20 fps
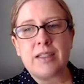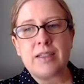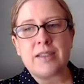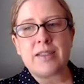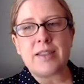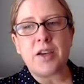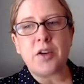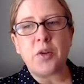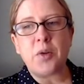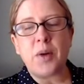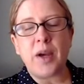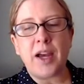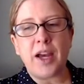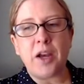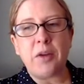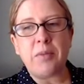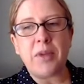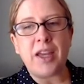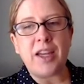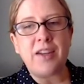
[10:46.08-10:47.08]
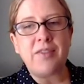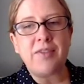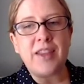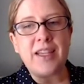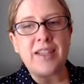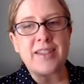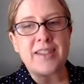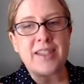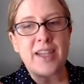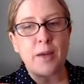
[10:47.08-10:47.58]
So, and if
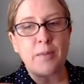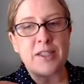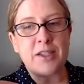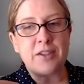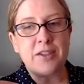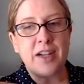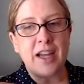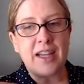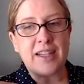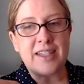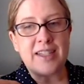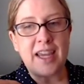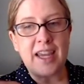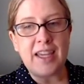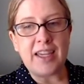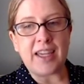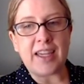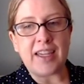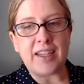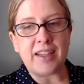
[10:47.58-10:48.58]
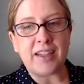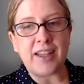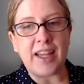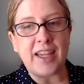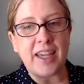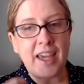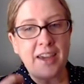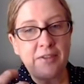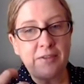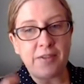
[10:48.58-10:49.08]
these steps are not taken, like
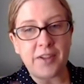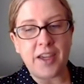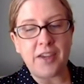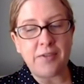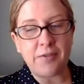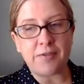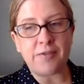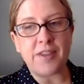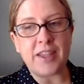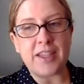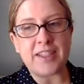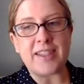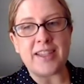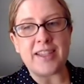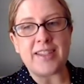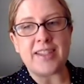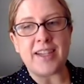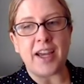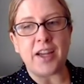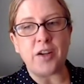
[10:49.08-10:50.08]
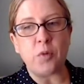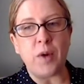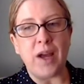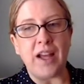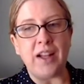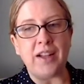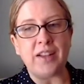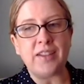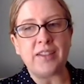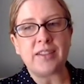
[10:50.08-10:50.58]
if this is done
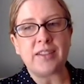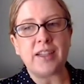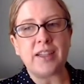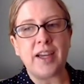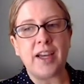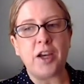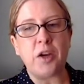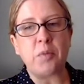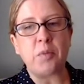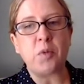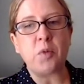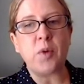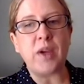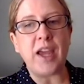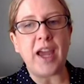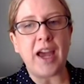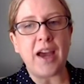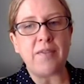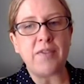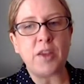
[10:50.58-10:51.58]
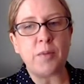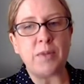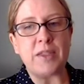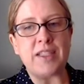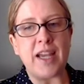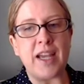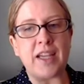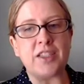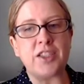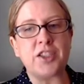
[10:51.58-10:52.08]
well, we have the
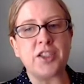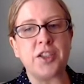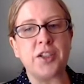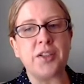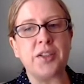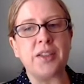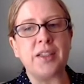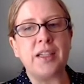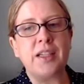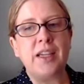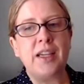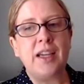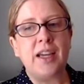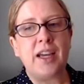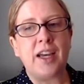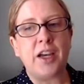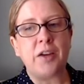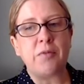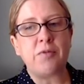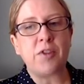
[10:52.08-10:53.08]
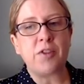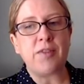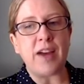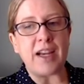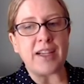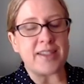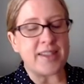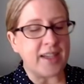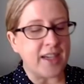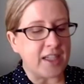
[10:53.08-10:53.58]
potential for
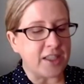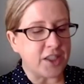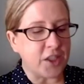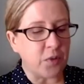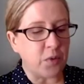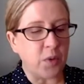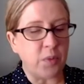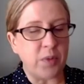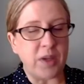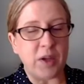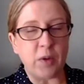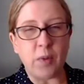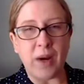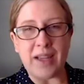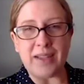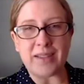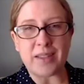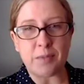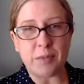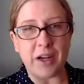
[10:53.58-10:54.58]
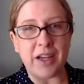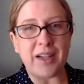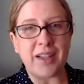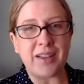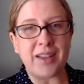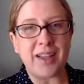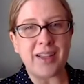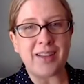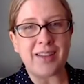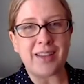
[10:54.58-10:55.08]
vaccination will be widespread
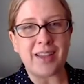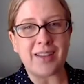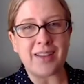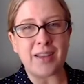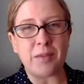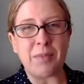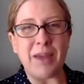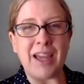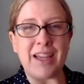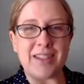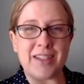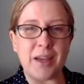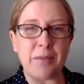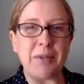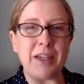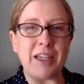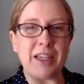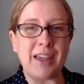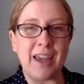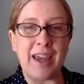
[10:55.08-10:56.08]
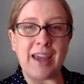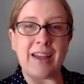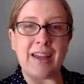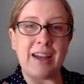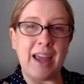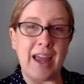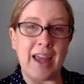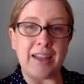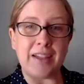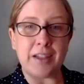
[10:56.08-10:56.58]
and that the pandemic can
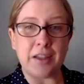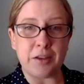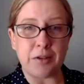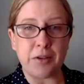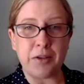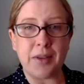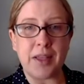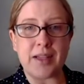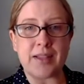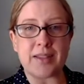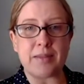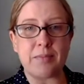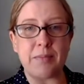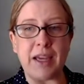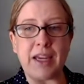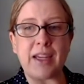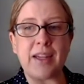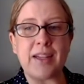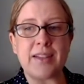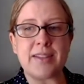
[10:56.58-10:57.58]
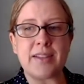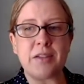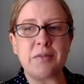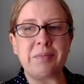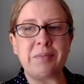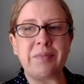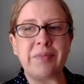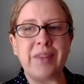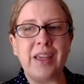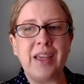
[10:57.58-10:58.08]
end through this
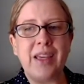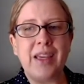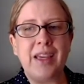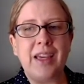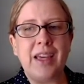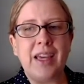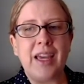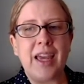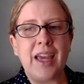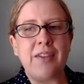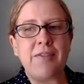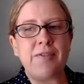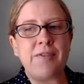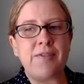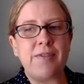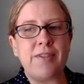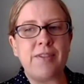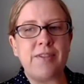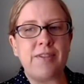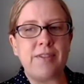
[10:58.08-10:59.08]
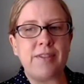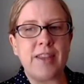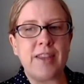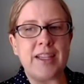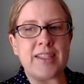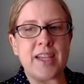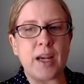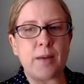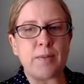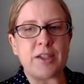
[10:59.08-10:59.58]
mechanism. If
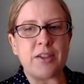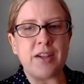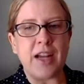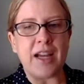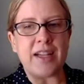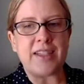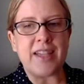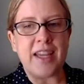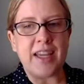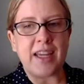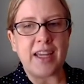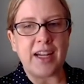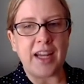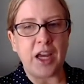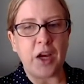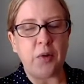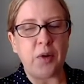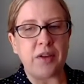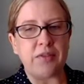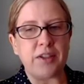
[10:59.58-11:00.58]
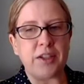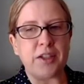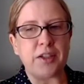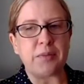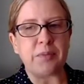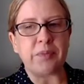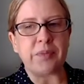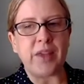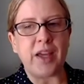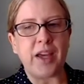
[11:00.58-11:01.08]
these steps are not taken,
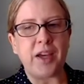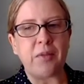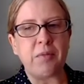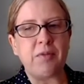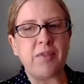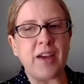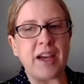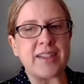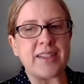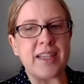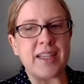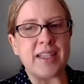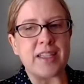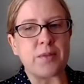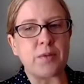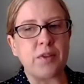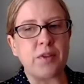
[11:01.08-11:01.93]
however, vaccines will